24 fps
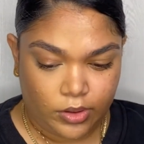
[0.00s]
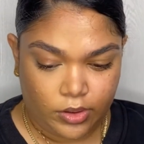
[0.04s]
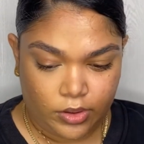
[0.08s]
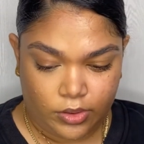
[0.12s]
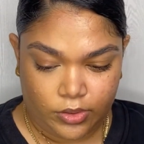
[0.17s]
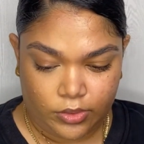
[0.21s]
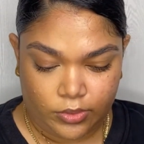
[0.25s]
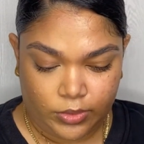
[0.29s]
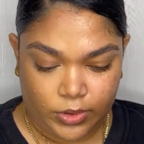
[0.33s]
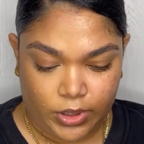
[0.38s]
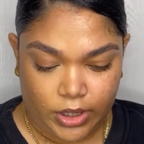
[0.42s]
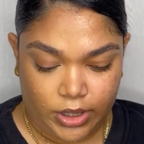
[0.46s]

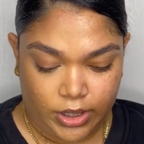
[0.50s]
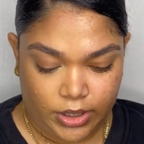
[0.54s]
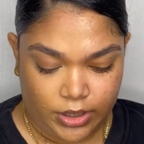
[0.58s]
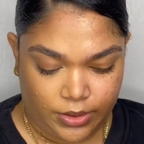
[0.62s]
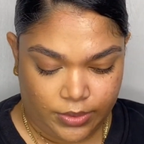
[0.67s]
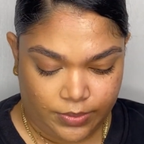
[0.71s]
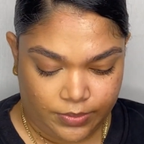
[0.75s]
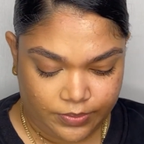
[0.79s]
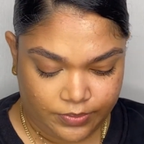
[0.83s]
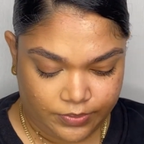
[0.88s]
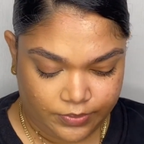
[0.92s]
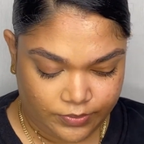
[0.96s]
Okay,
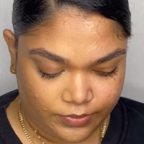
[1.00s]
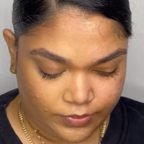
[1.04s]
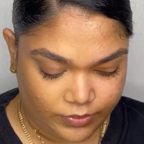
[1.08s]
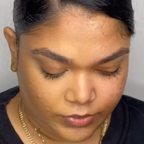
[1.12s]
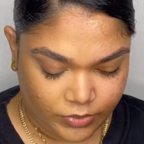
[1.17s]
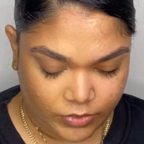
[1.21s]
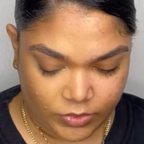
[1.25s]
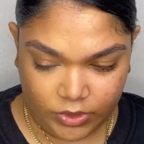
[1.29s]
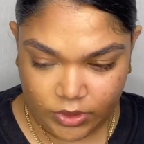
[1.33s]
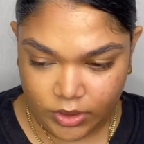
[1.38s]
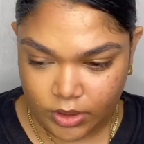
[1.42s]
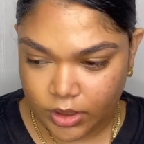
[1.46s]

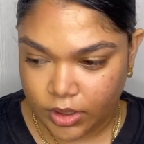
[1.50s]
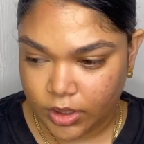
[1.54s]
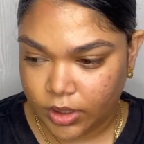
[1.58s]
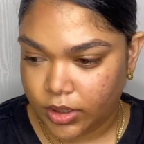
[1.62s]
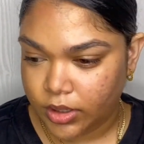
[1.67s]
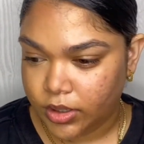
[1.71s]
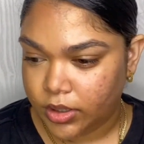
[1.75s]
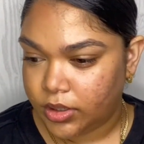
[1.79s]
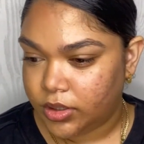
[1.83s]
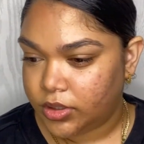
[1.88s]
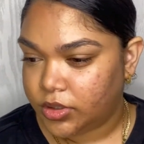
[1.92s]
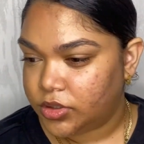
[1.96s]

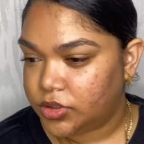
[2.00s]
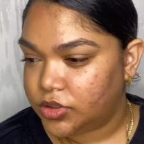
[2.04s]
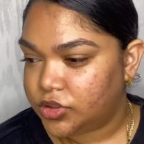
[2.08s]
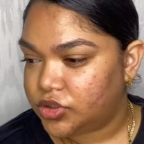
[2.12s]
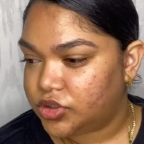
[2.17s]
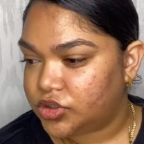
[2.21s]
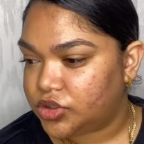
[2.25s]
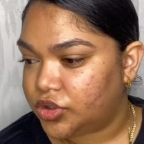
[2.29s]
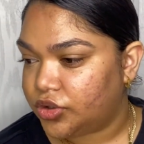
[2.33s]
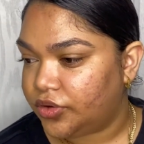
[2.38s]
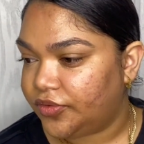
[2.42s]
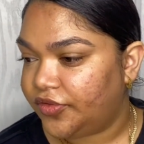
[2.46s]

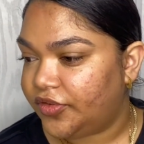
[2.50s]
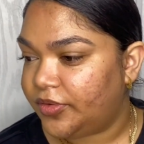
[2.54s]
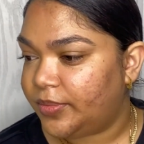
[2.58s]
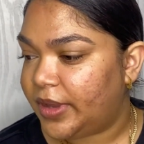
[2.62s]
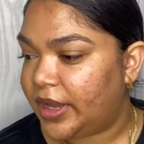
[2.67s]
so for my